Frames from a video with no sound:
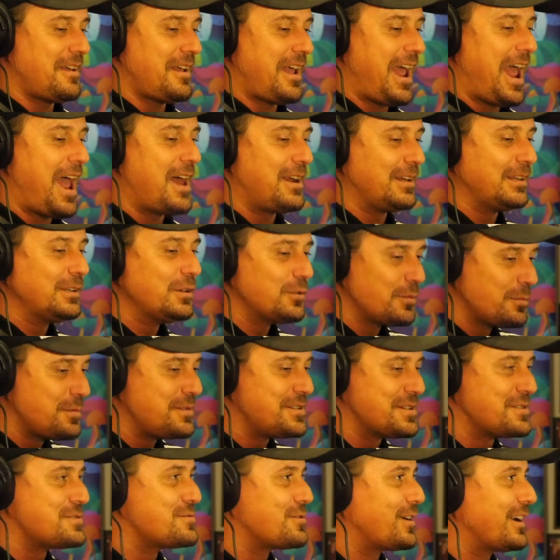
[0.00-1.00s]
had a little
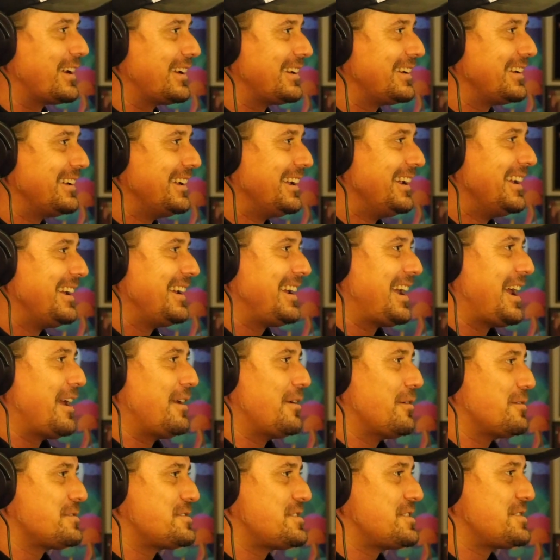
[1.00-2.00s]
bit to drink, and
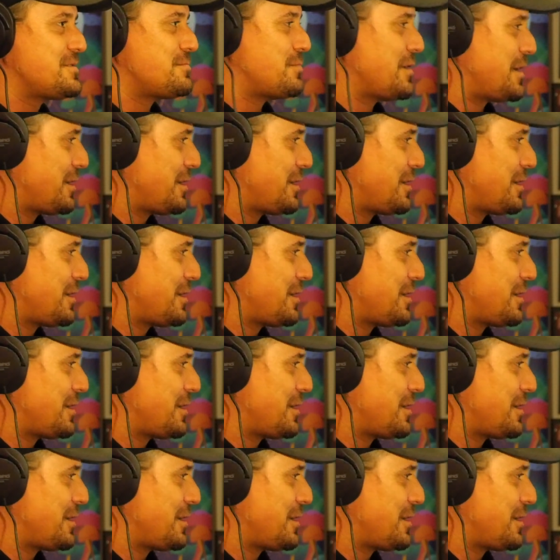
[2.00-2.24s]
I was just